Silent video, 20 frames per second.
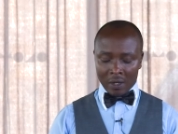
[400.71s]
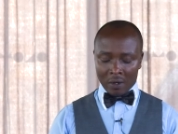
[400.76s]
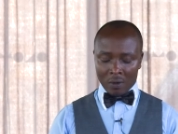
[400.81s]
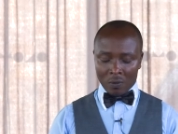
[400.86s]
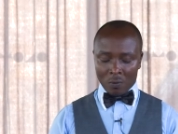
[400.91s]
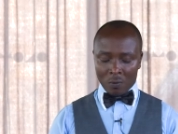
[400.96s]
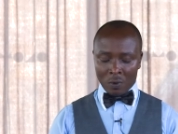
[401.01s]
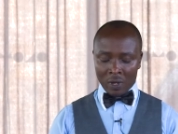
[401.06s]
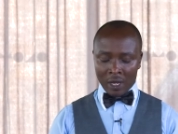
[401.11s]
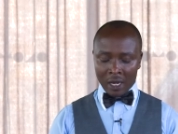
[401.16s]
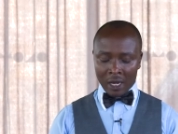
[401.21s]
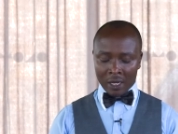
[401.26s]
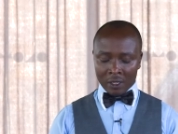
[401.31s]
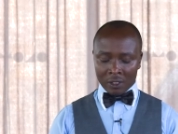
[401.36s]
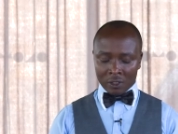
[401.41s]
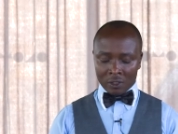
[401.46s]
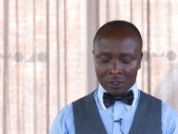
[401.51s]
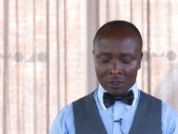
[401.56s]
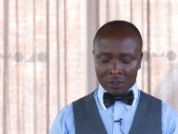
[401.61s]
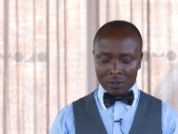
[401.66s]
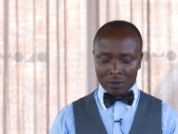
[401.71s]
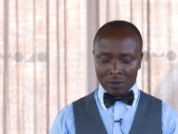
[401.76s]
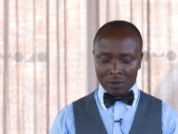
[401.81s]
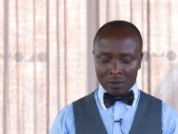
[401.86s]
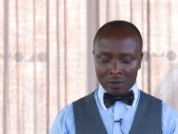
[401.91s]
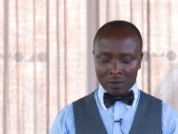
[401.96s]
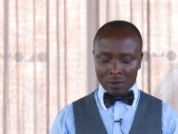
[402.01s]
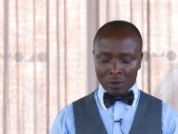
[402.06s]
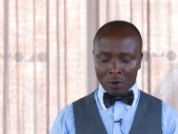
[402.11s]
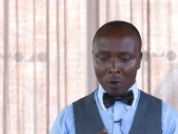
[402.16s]
we are
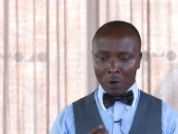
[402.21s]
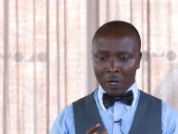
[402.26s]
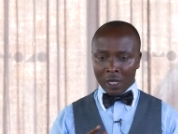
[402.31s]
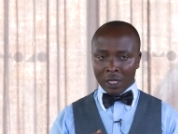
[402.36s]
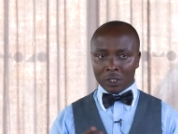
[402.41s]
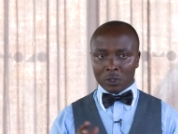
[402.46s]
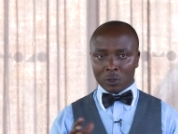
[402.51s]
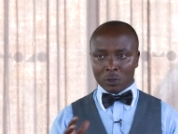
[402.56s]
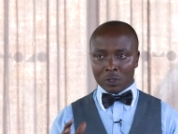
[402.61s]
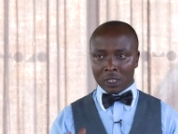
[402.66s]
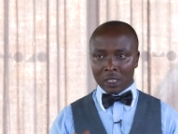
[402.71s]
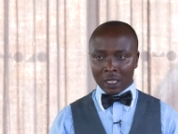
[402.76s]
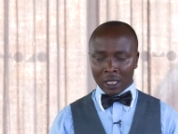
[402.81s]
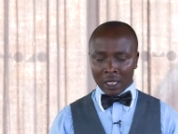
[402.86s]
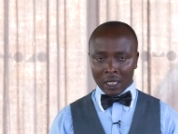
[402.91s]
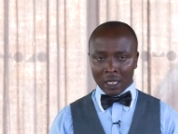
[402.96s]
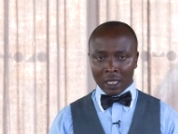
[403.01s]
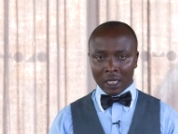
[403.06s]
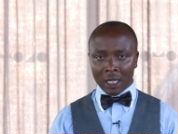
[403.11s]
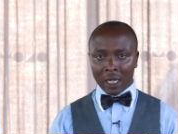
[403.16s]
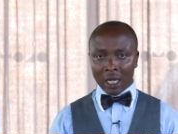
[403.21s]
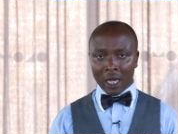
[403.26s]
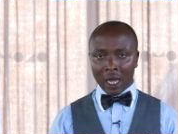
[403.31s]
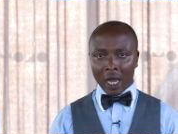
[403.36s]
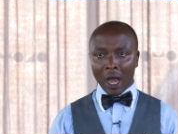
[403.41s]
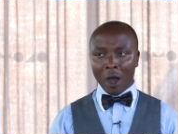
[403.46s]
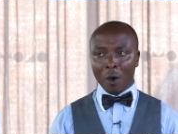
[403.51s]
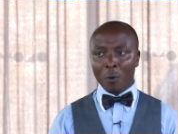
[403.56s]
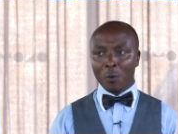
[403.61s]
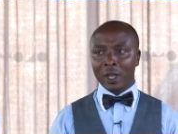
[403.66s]
going to see
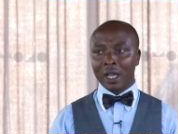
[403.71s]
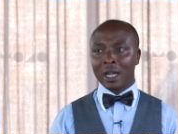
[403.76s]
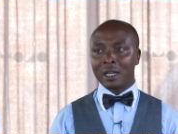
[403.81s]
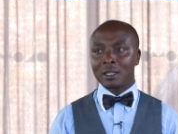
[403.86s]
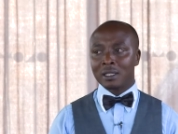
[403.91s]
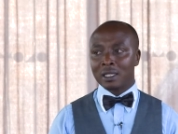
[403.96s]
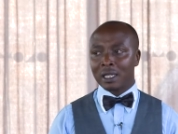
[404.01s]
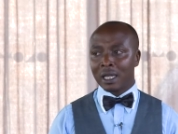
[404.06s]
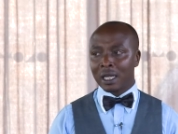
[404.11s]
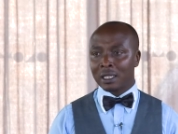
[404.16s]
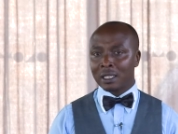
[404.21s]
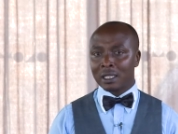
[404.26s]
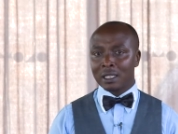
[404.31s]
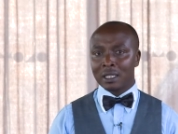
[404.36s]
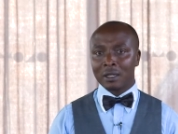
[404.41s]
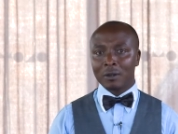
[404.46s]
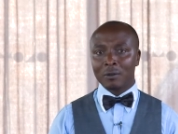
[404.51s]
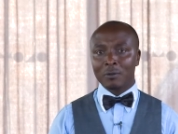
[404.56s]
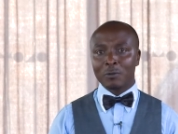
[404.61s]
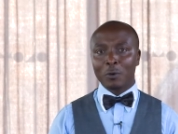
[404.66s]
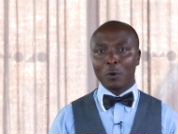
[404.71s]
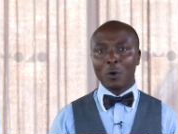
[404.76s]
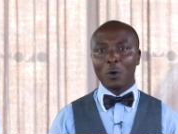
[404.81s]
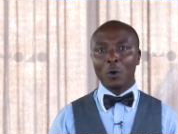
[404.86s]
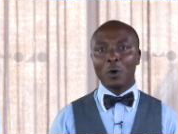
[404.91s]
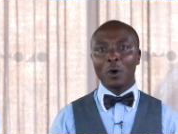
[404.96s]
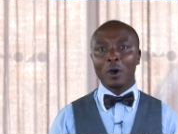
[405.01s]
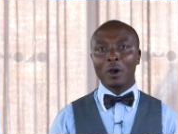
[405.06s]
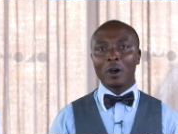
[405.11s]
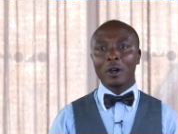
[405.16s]
how we can set for
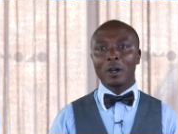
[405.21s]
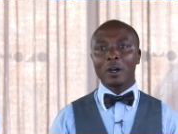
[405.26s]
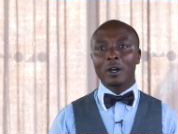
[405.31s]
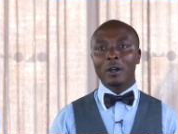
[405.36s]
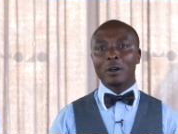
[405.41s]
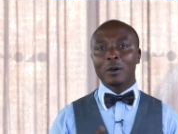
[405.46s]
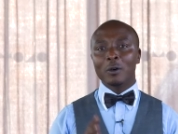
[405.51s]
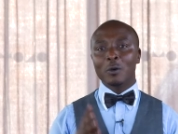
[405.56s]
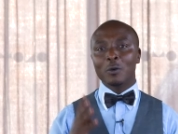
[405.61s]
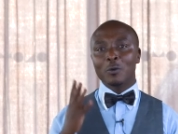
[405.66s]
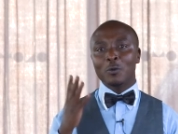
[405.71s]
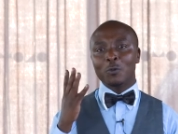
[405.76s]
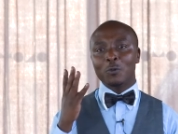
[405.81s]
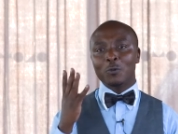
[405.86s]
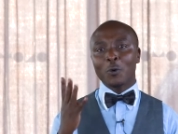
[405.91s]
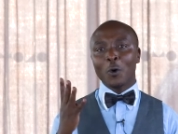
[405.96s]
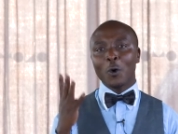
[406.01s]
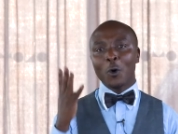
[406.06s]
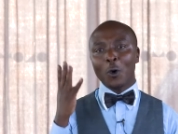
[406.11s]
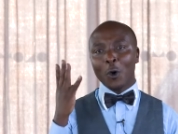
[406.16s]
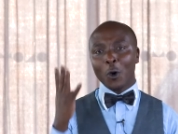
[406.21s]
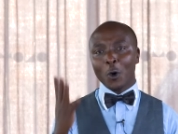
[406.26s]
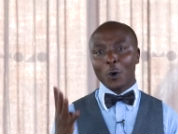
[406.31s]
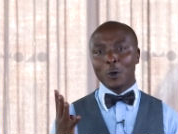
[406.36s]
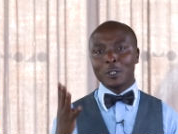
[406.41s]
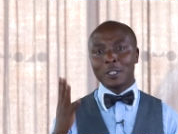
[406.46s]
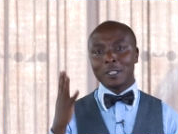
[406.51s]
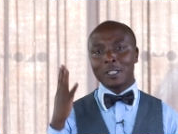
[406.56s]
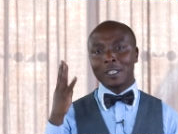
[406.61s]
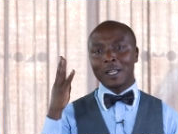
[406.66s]

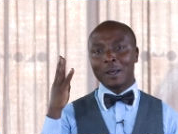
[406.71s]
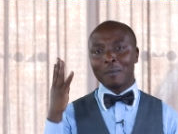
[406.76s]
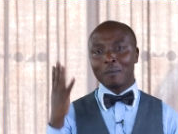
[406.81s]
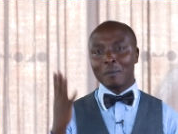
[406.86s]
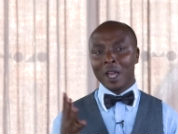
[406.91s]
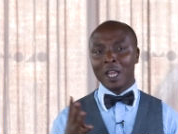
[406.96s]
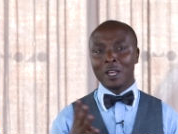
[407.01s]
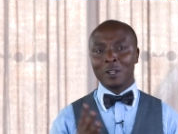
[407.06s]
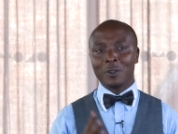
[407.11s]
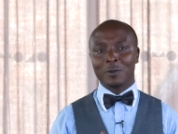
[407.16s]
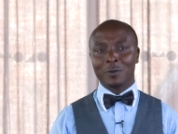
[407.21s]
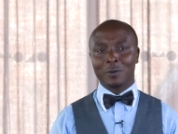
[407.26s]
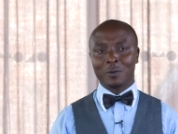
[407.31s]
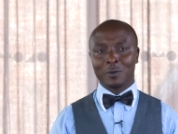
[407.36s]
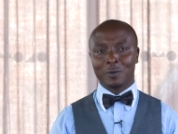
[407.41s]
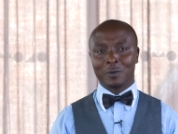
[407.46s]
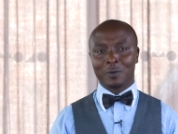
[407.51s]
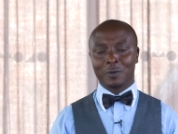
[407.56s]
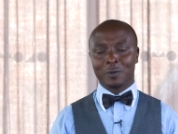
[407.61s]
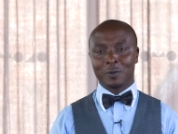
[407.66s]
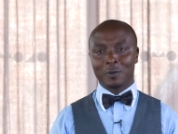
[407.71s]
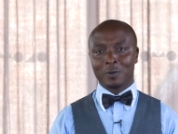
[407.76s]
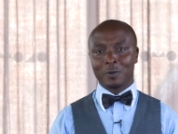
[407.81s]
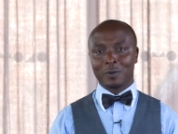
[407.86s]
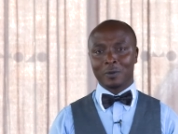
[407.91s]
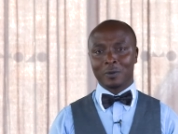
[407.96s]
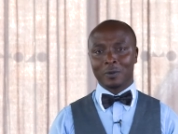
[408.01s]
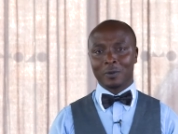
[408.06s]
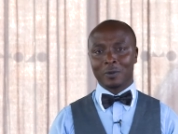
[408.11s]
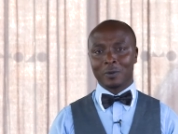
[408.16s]
4-course menu
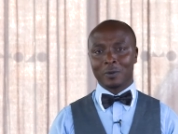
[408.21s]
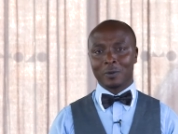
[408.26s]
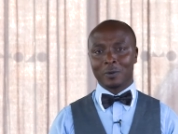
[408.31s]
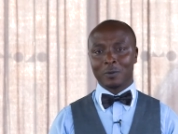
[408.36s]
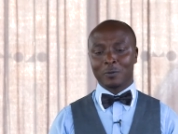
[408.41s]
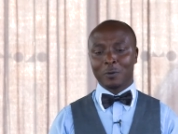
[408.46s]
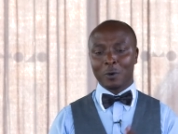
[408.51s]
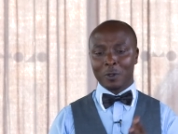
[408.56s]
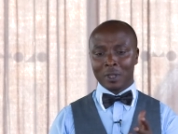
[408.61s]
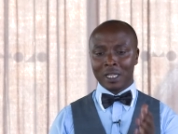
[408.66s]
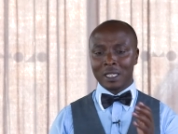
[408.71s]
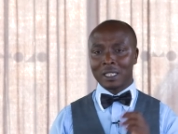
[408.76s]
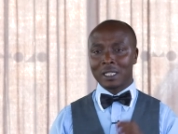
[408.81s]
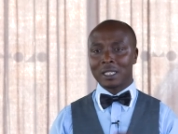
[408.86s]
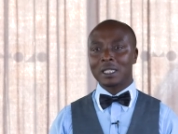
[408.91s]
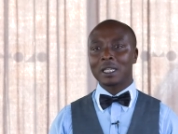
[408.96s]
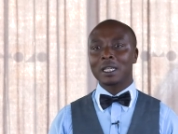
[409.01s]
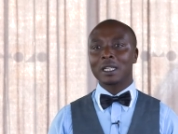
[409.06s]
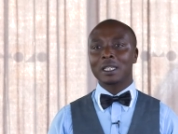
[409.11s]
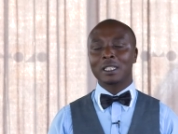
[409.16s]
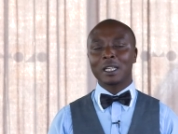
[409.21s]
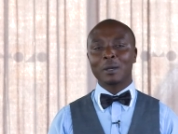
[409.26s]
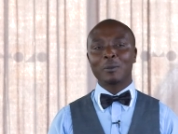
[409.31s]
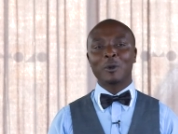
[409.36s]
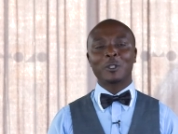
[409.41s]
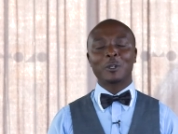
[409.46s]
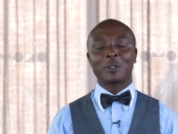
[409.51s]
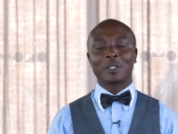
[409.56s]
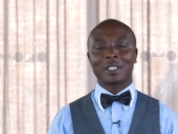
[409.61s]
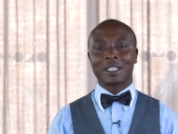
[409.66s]
for this table
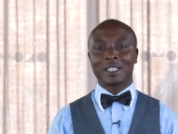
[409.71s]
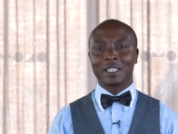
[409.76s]
dot.